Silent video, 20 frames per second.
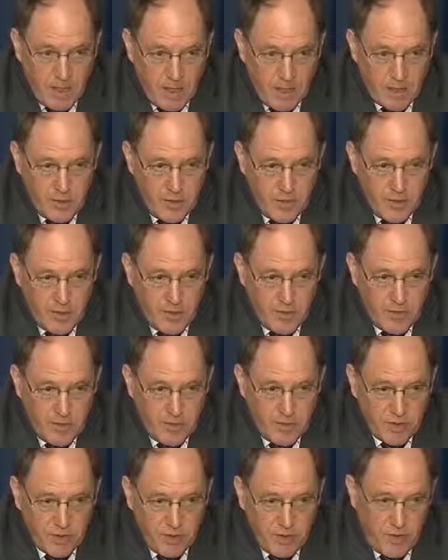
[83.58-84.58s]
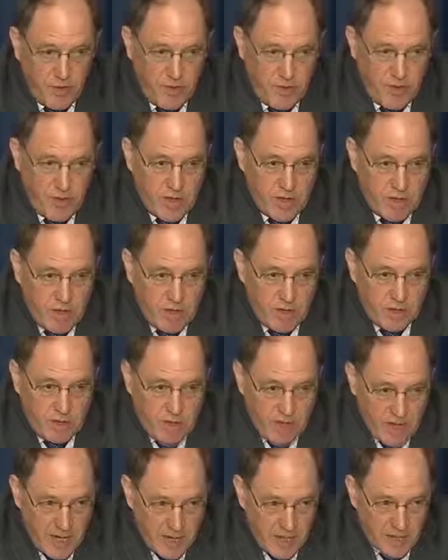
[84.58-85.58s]
under the current
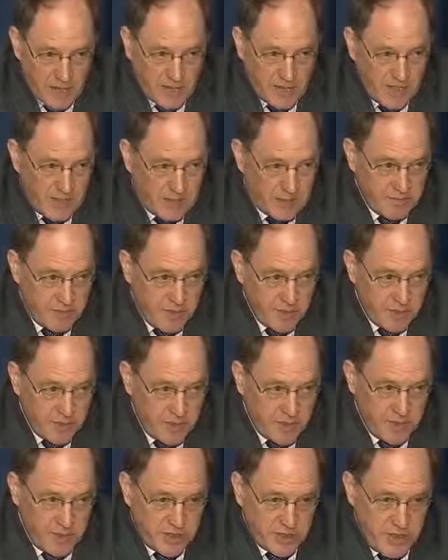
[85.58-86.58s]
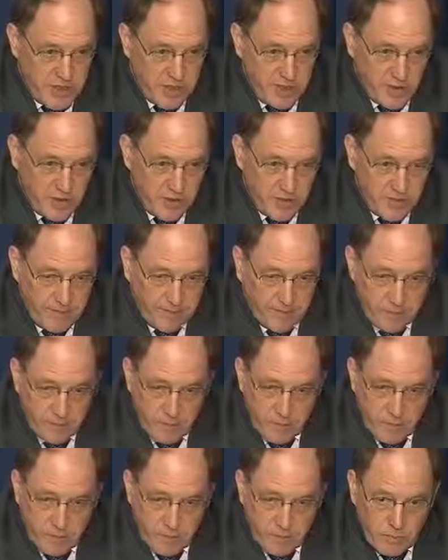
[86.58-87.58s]
policies by which it's governed?
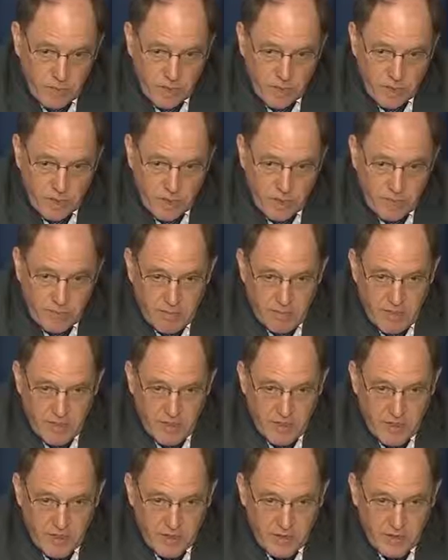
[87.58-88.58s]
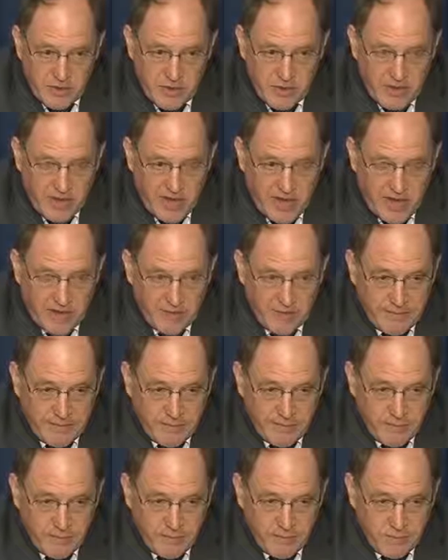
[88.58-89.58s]
And my answer to that
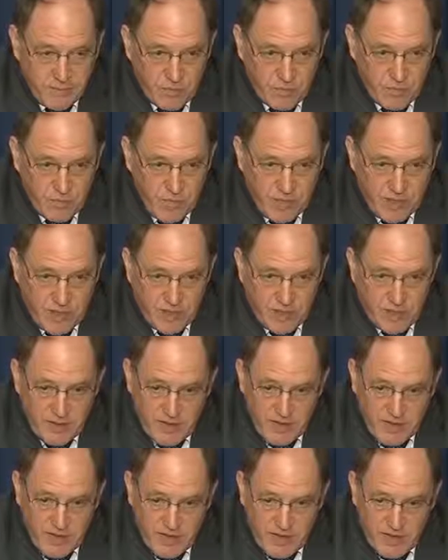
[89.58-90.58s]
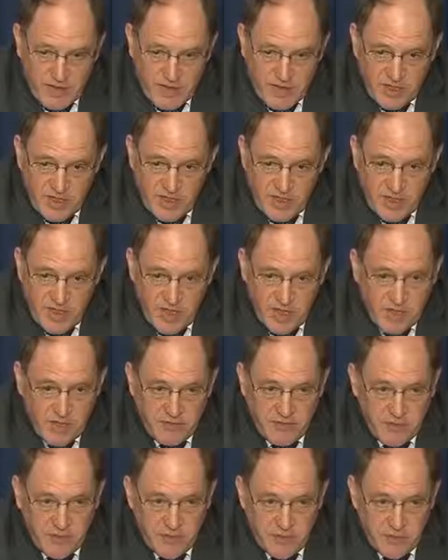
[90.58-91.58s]
is in the
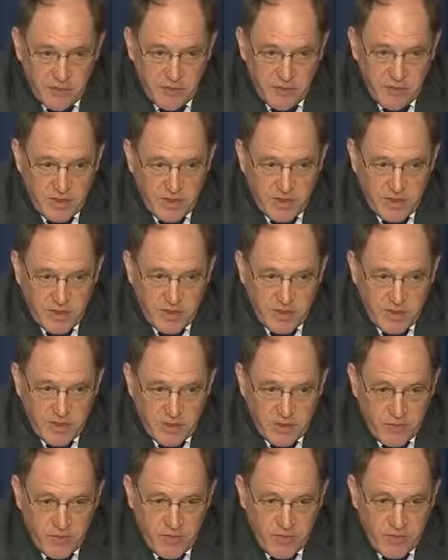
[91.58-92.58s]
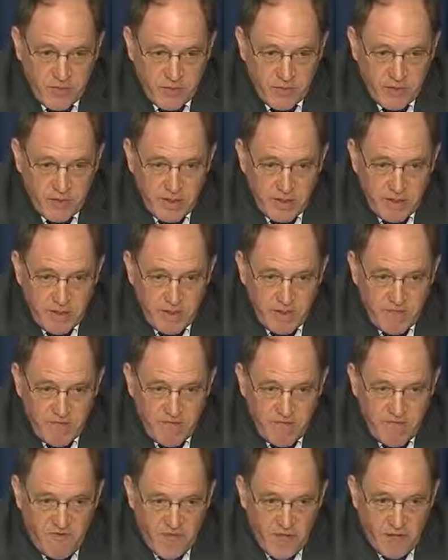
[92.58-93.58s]
range of uncertainty between
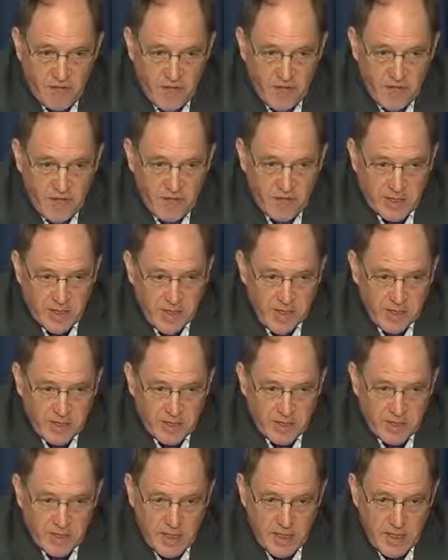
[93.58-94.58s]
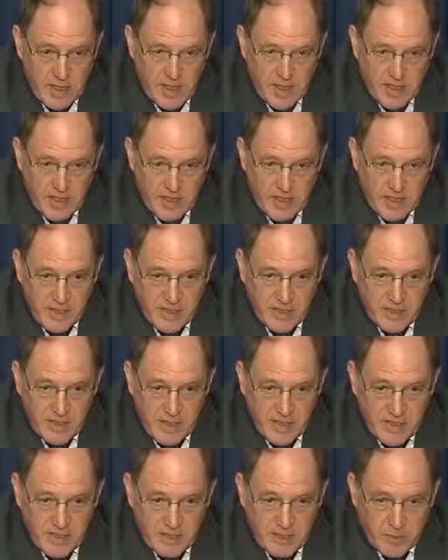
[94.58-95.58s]
very unlikely and
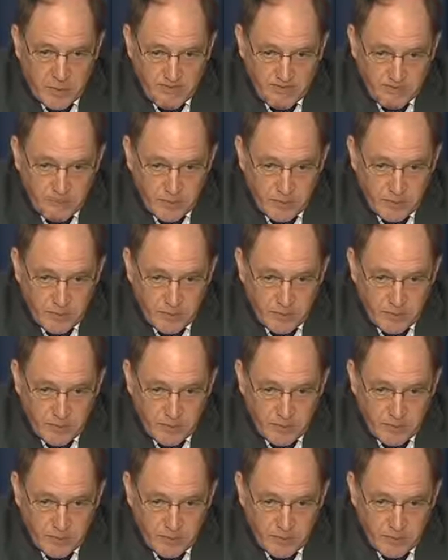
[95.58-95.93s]
impossible.